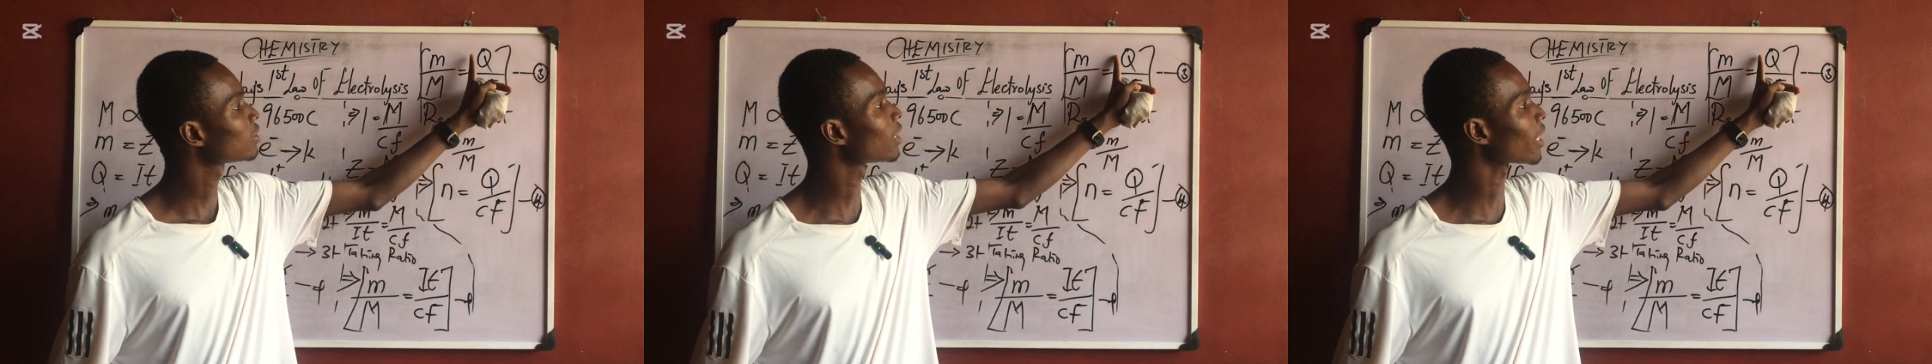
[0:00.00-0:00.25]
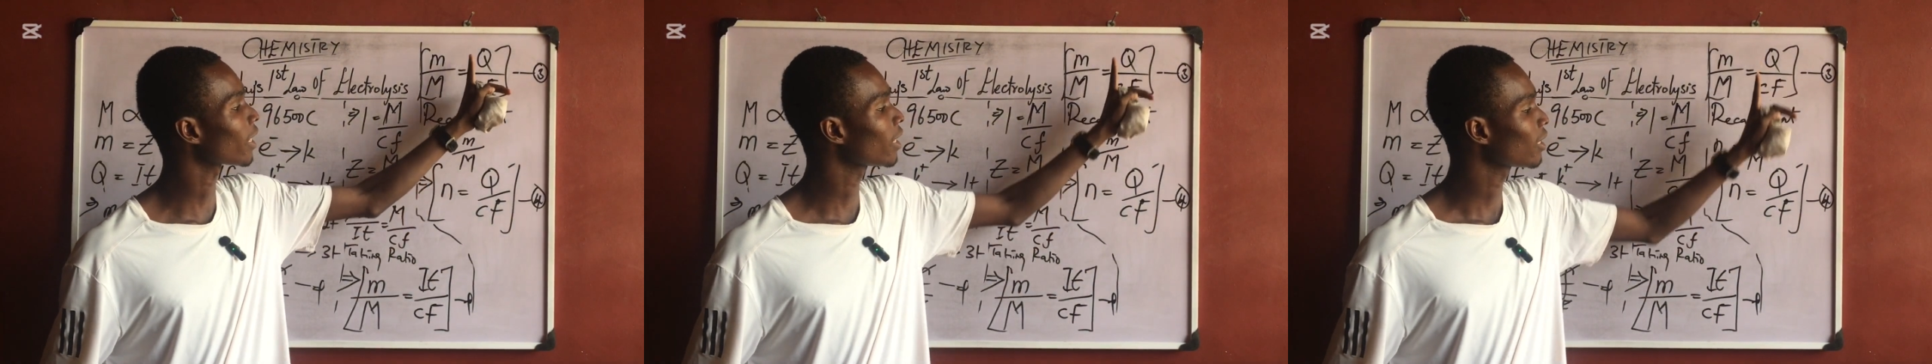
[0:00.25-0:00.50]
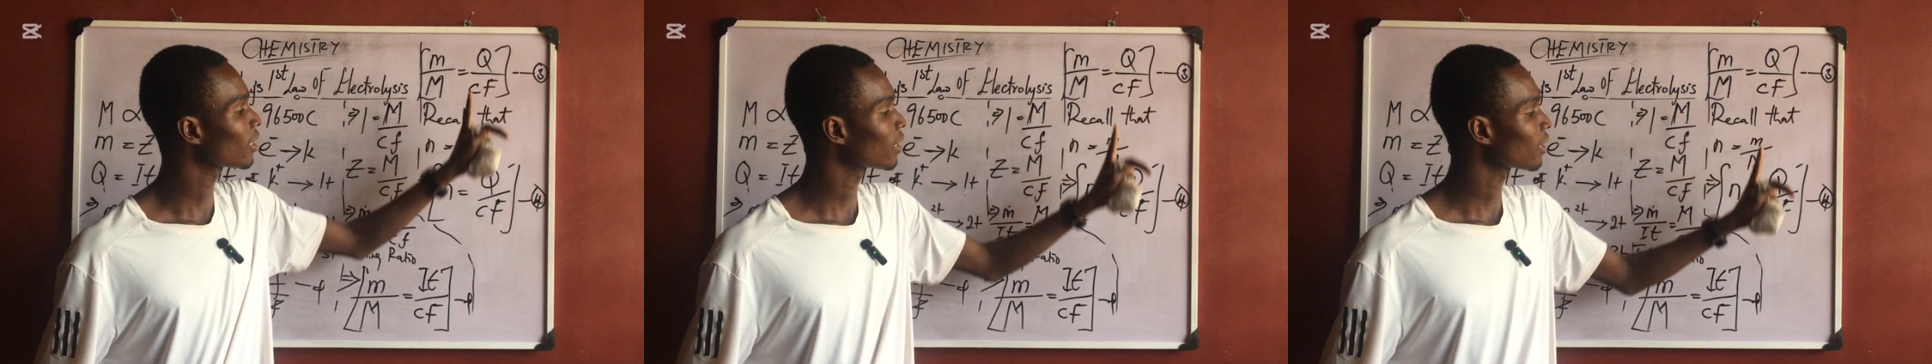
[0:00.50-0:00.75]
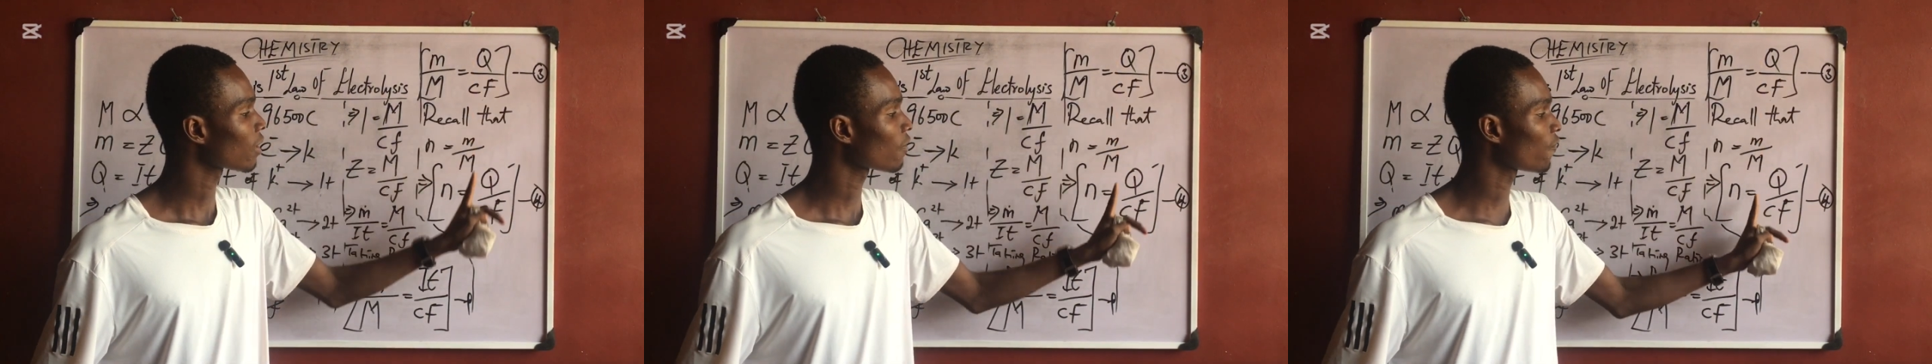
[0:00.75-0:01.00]
3,
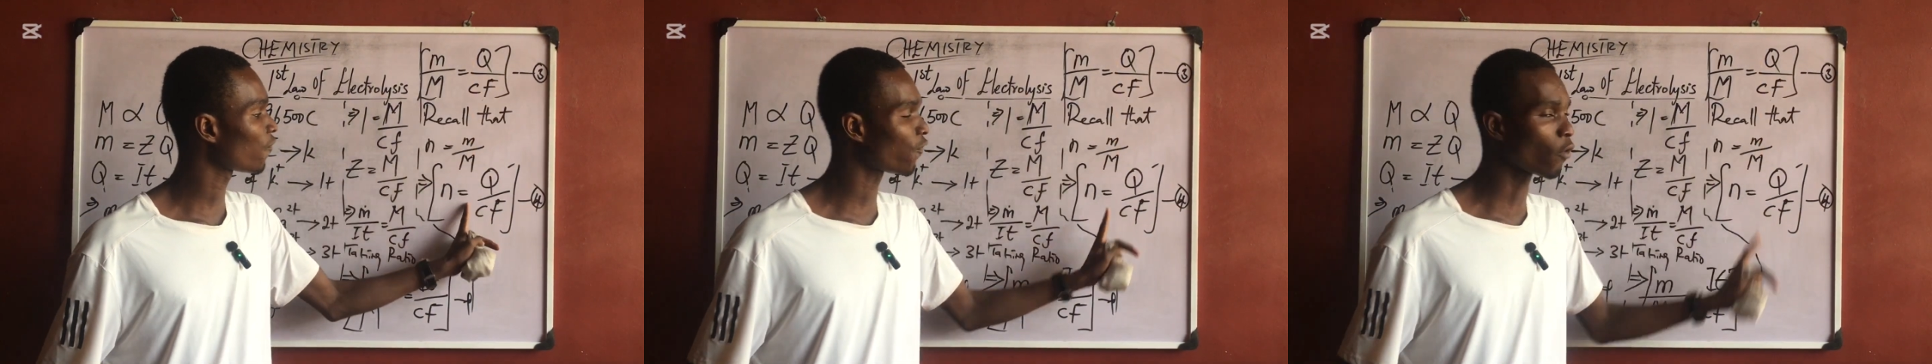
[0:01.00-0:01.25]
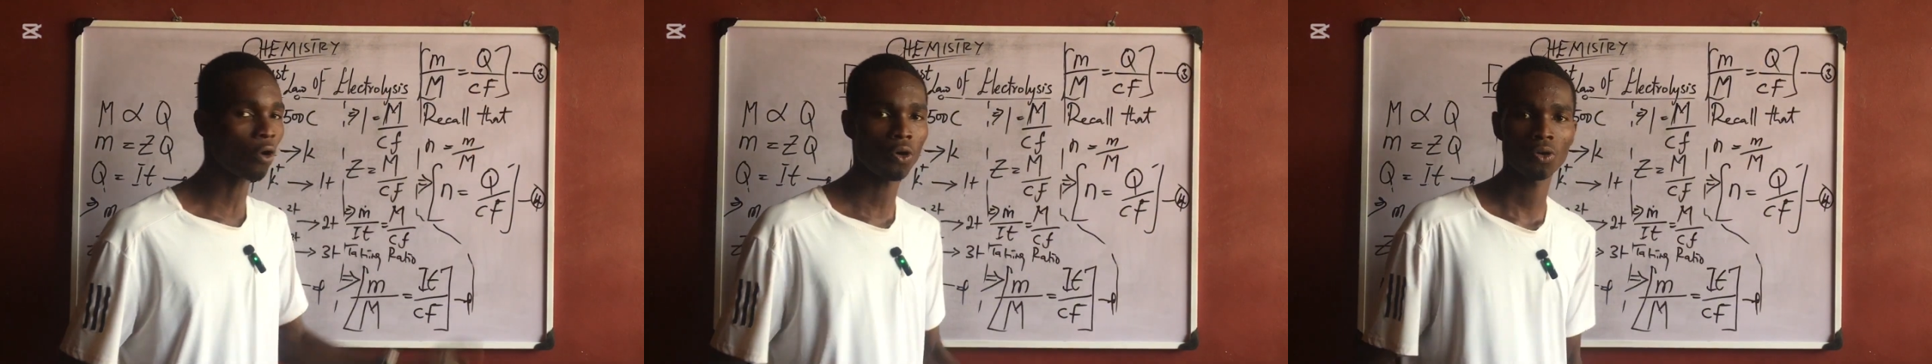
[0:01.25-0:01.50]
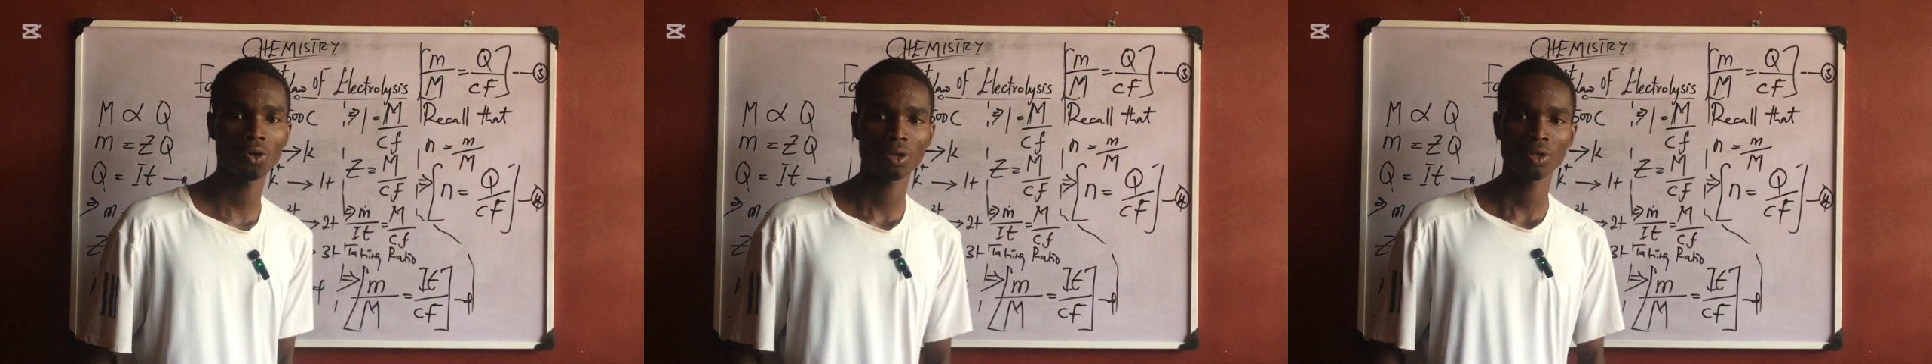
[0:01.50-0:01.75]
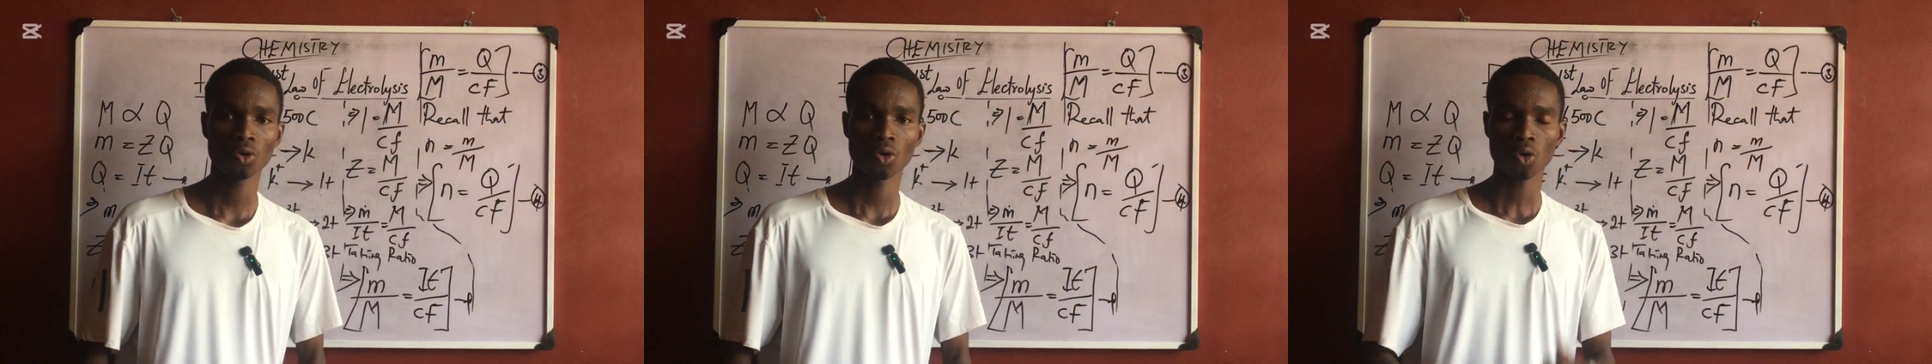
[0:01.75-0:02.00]
4
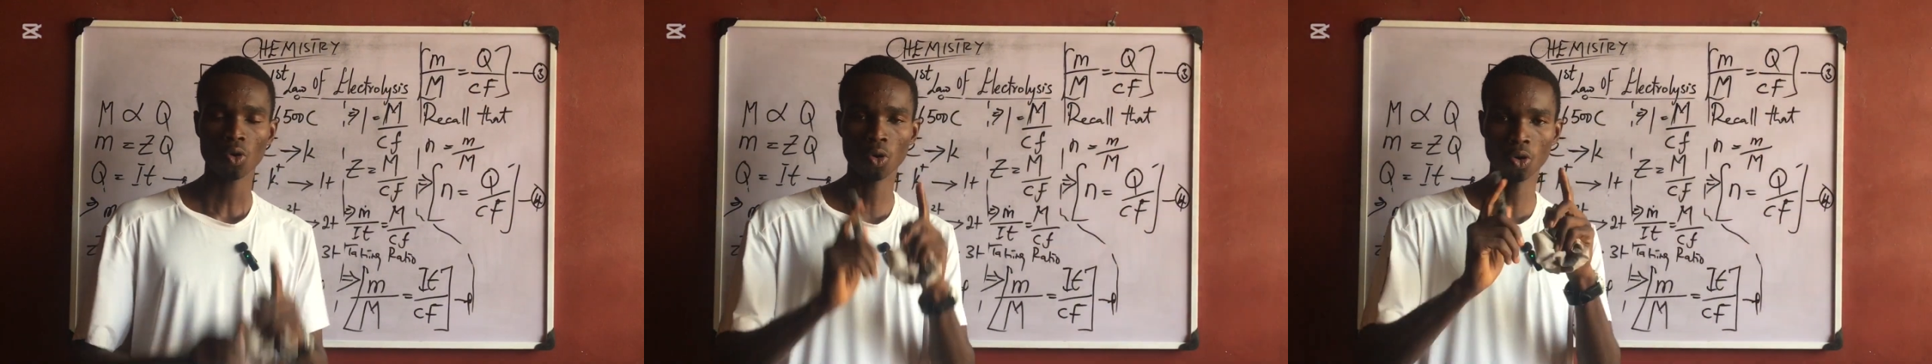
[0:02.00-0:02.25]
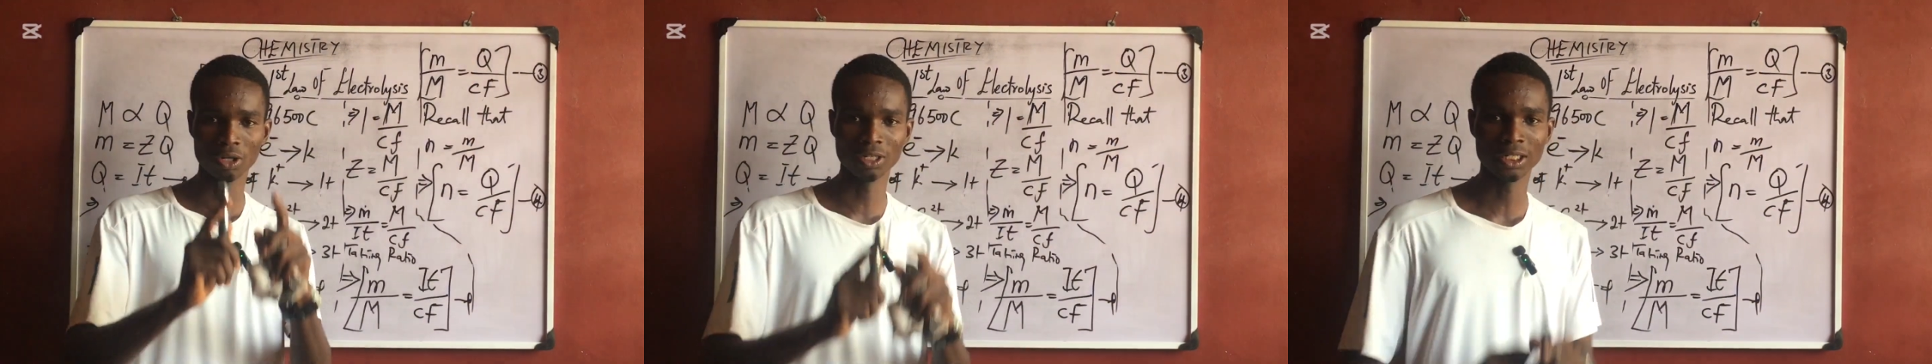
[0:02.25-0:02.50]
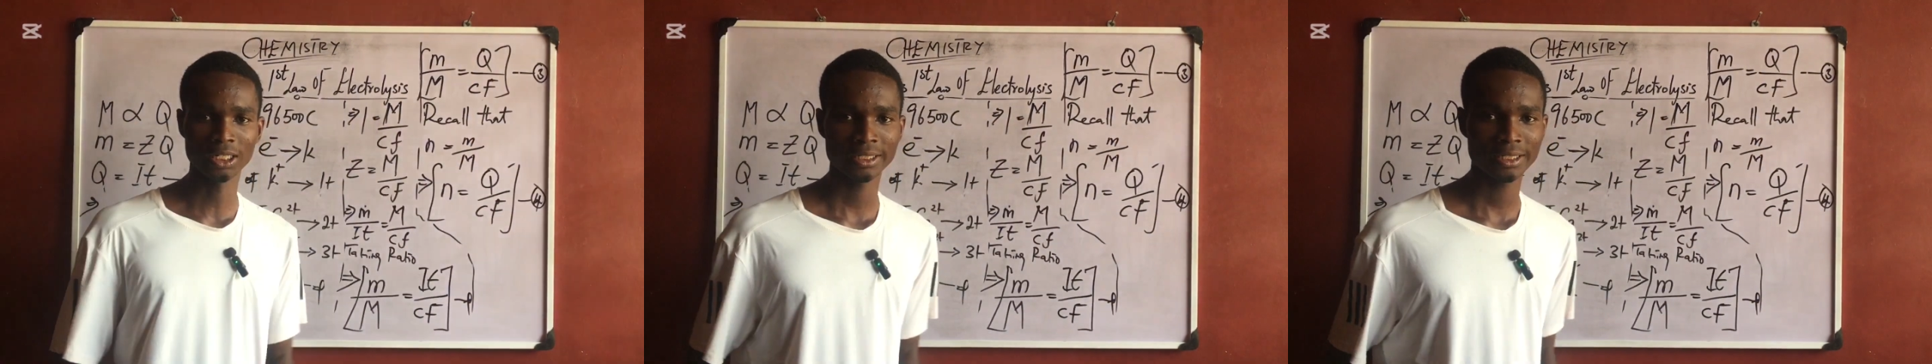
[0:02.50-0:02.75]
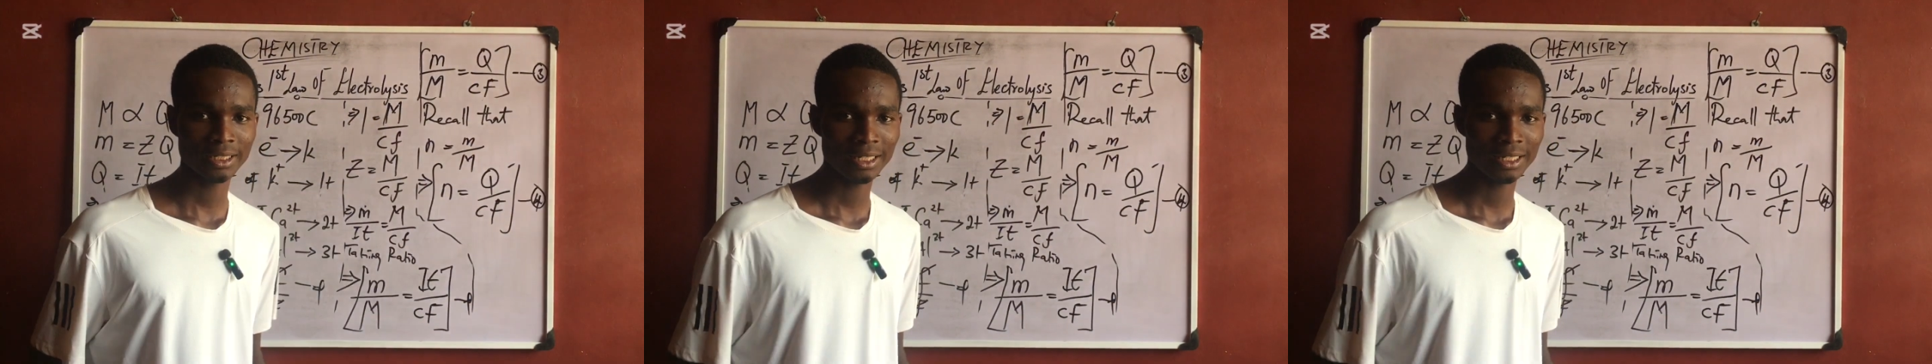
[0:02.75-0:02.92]
only,